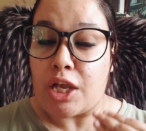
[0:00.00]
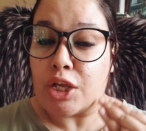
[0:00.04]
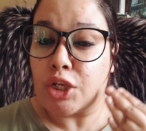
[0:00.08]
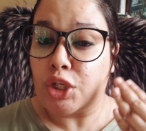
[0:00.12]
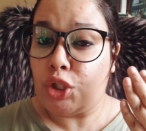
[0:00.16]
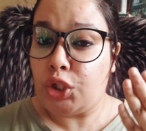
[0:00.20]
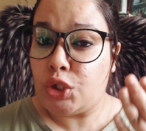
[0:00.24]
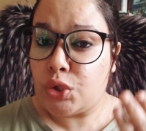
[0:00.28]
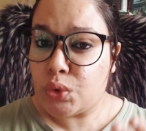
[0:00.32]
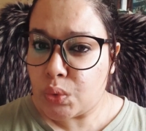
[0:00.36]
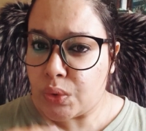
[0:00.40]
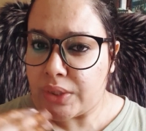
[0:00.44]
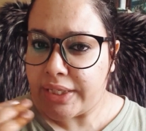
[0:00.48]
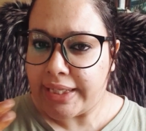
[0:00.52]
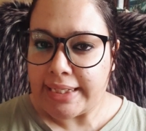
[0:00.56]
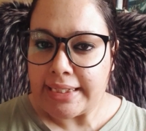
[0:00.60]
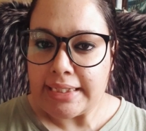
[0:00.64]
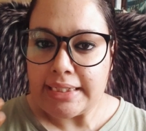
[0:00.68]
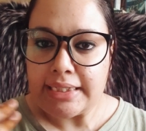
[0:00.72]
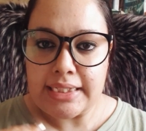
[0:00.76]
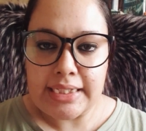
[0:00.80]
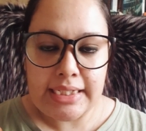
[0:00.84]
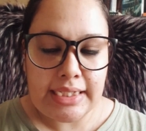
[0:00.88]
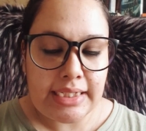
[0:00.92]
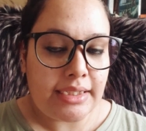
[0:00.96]
You
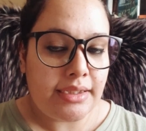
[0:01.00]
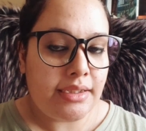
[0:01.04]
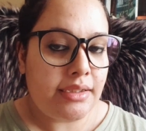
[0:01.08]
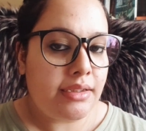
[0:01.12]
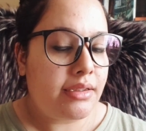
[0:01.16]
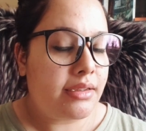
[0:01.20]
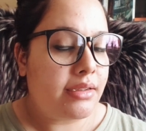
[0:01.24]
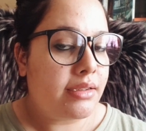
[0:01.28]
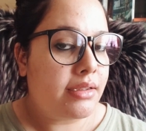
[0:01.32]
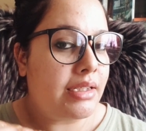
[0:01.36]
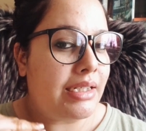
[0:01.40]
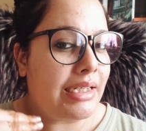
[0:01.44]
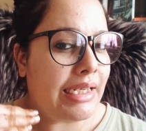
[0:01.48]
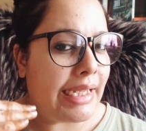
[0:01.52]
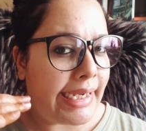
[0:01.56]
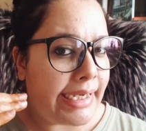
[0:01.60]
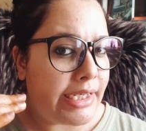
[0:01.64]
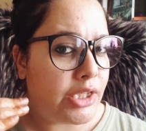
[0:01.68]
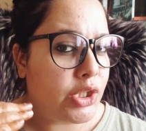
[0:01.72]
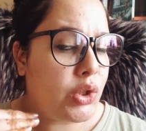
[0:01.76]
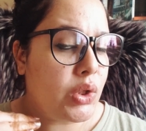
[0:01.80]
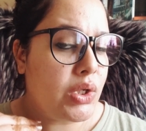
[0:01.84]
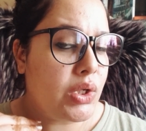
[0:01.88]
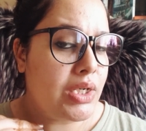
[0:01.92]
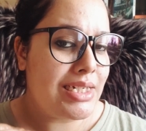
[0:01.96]
can then
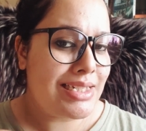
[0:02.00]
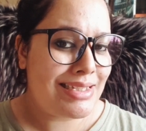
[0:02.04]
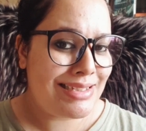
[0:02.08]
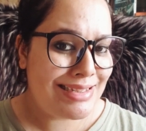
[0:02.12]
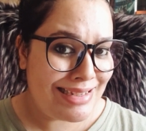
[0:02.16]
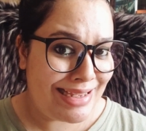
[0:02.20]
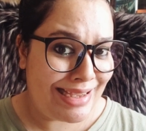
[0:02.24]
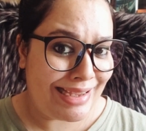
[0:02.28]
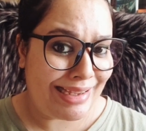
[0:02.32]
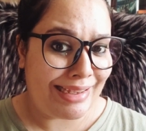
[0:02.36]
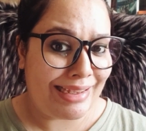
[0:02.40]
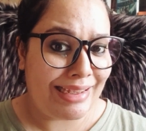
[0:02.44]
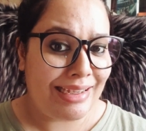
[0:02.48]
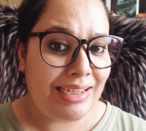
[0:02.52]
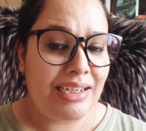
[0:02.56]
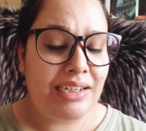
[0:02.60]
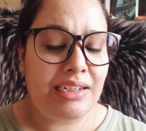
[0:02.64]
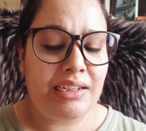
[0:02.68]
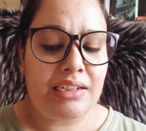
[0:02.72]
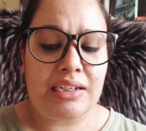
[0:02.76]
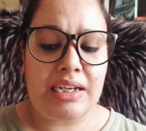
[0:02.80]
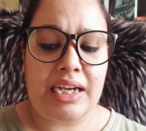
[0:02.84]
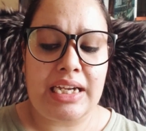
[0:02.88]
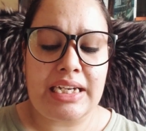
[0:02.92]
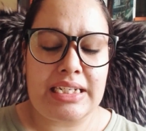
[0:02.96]
later on decide
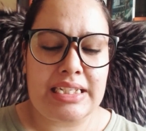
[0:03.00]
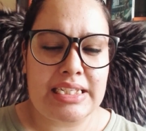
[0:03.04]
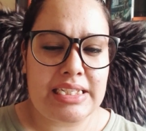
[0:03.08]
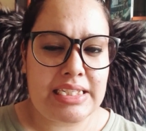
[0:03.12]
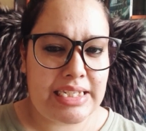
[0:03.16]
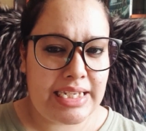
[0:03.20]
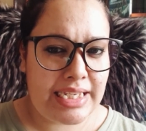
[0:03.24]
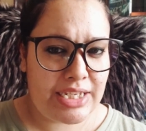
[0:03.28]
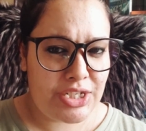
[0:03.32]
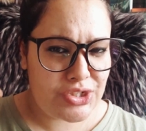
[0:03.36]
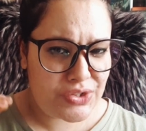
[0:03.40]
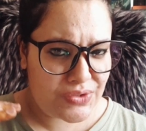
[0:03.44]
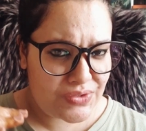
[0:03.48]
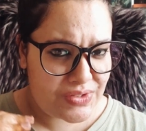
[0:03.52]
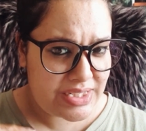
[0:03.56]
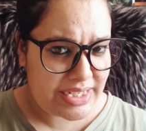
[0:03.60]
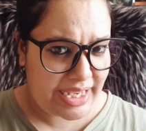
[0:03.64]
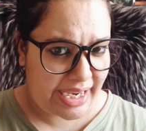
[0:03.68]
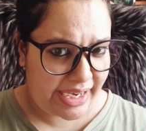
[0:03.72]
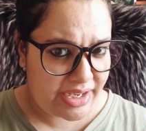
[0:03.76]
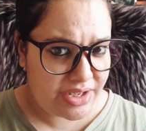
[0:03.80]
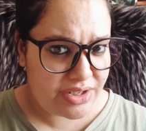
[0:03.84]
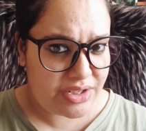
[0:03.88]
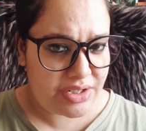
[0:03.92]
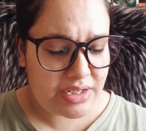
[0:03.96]
at the stage of
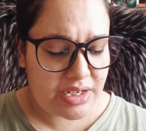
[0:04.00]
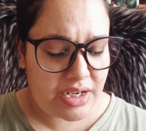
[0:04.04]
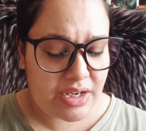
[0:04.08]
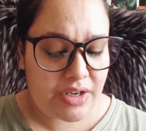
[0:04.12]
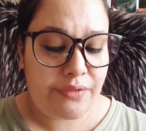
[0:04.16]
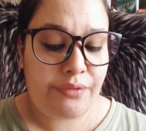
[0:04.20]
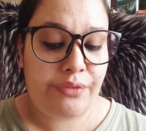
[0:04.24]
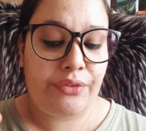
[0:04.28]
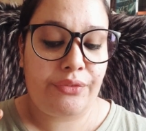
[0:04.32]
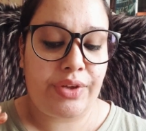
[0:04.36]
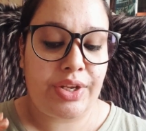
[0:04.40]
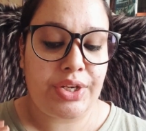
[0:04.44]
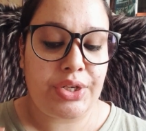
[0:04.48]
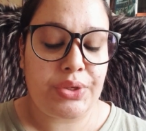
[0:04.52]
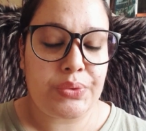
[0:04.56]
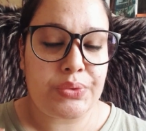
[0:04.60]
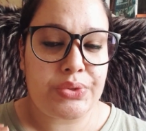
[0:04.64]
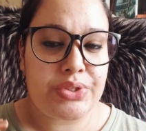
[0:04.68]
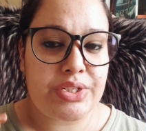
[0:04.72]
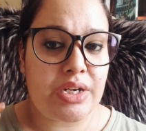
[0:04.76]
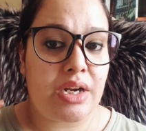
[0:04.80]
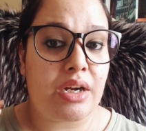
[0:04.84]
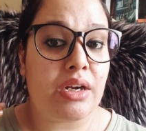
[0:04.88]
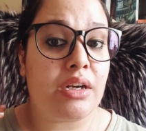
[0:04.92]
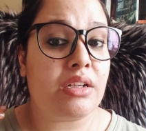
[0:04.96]
second draft, when you
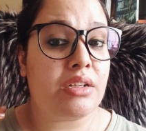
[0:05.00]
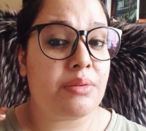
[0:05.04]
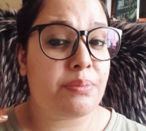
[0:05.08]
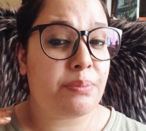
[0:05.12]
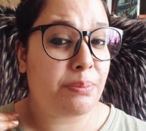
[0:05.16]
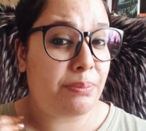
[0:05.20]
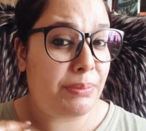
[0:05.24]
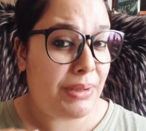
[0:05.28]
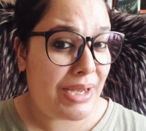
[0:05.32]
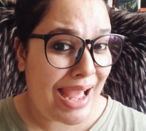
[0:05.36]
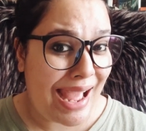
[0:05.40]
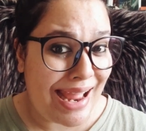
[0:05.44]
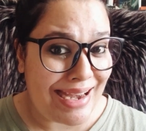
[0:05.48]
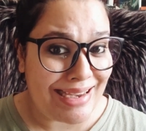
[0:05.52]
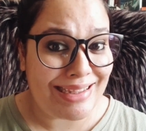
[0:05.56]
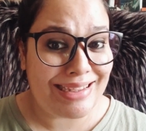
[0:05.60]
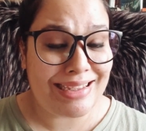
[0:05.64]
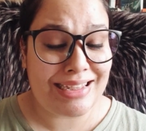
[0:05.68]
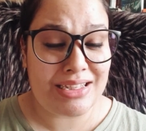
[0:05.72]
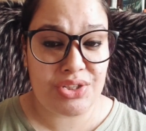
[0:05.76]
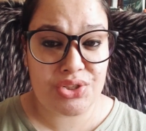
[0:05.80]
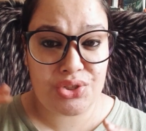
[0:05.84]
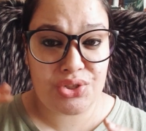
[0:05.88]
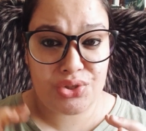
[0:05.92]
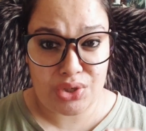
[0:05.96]
start planning
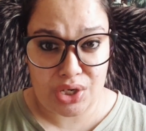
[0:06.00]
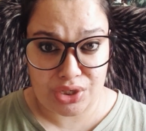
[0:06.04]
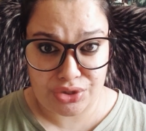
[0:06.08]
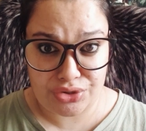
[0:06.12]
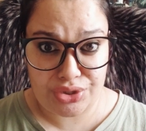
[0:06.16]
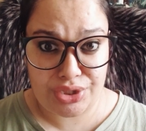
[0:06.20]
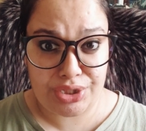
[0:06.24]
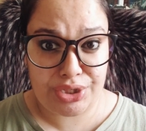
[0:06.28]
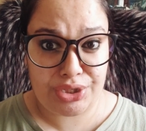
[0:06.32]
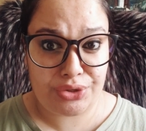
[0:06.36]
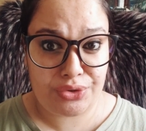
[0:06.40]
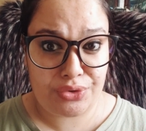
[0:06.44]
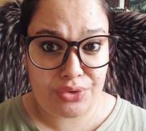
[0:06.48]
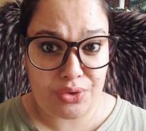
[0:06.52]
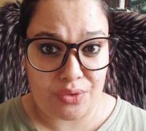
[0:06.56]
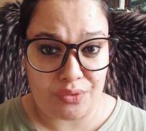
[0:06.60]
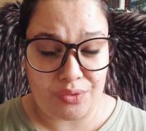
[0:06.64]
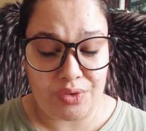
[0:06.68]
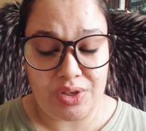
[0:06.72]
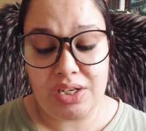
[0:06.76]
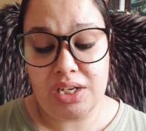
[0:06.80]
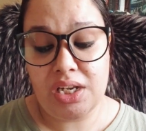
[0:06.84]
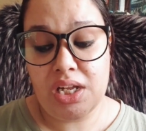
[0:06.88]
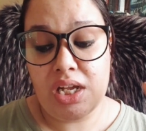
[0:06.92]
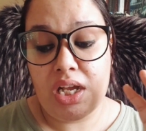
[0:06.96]
and structuring your
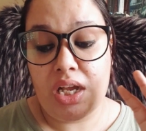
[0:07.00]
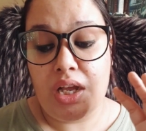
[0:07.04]
novel,